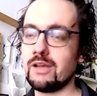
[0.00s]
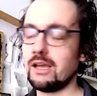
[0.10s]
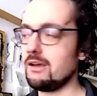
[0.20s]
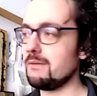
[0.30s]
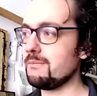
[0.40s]

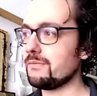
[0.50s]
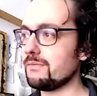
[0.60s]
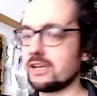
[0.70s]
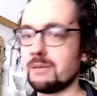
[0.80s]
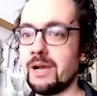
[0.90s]
the
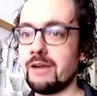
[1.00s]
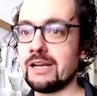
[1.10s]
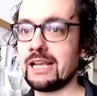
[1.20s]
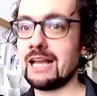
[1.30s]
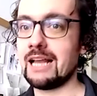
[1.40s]

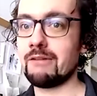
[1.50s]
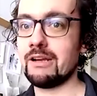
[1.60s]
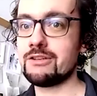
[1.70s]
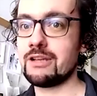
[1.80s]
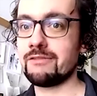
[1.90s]
Cupola Gallery in
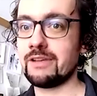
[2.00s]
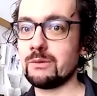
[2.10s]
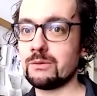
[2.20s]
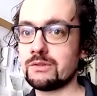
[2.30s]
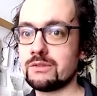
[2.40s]
Sheffield.